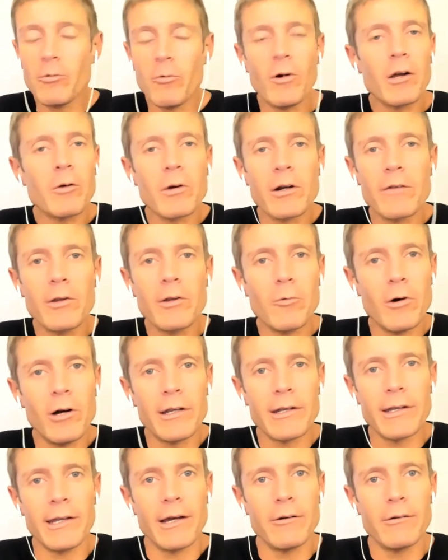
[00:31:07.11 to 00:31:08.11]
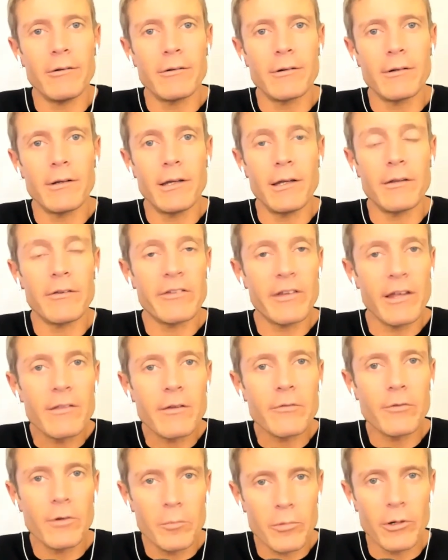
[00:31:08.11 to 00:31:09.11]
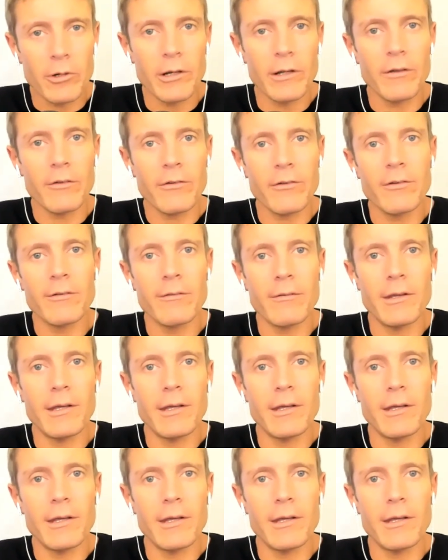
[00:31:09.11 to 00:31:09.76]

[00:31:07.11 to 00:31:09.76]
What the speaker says: walk wherever you want now and set the footprints.